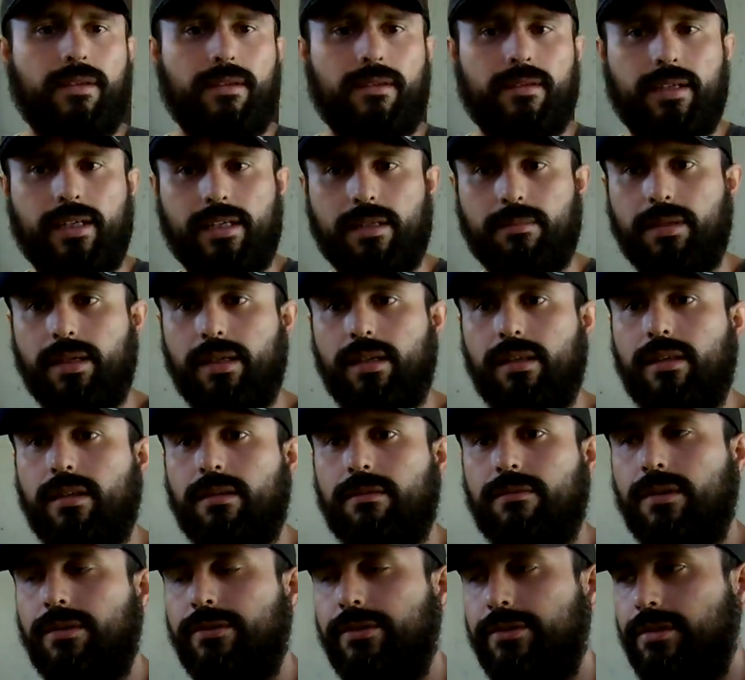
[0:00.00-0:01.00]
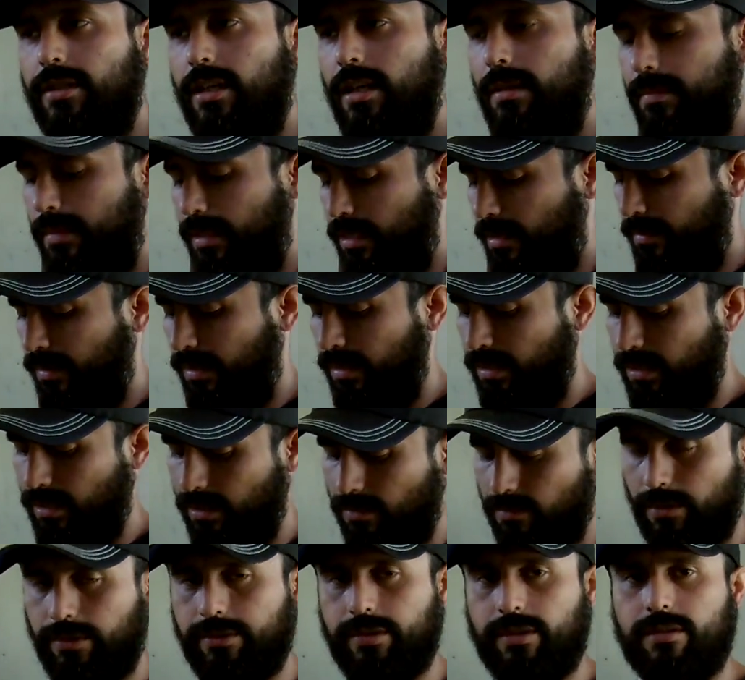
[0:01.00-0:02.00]
Got a buddy that runs a shop, got a buddy that
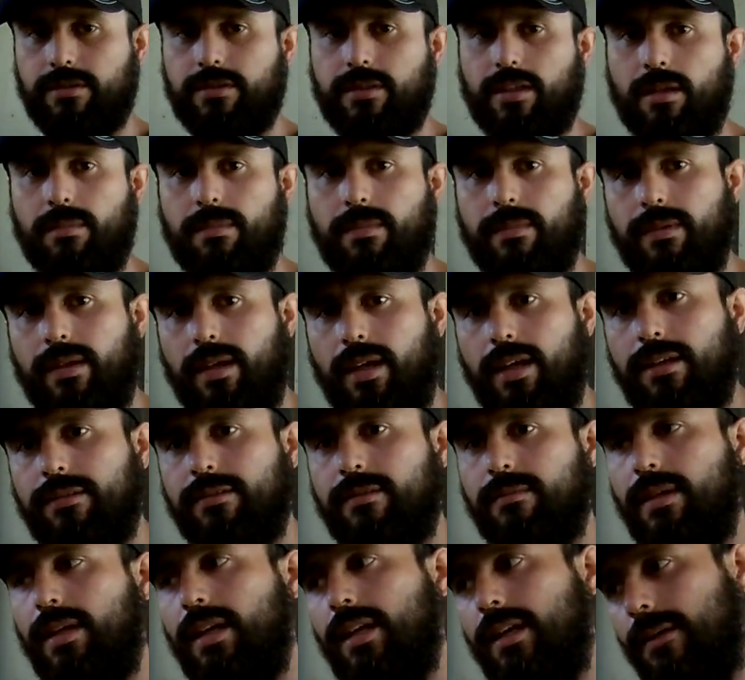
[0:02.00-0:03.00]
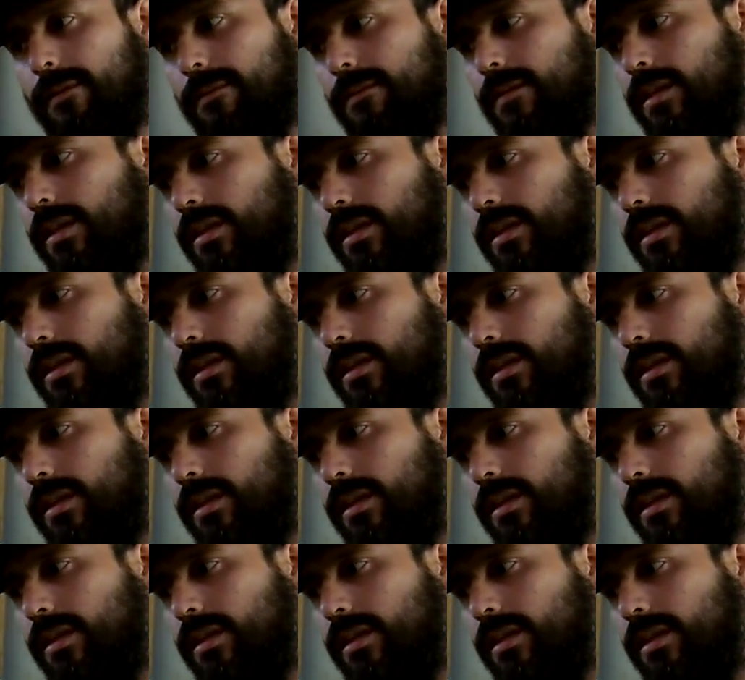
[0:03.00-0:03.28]
works at a shop, ask him, hey,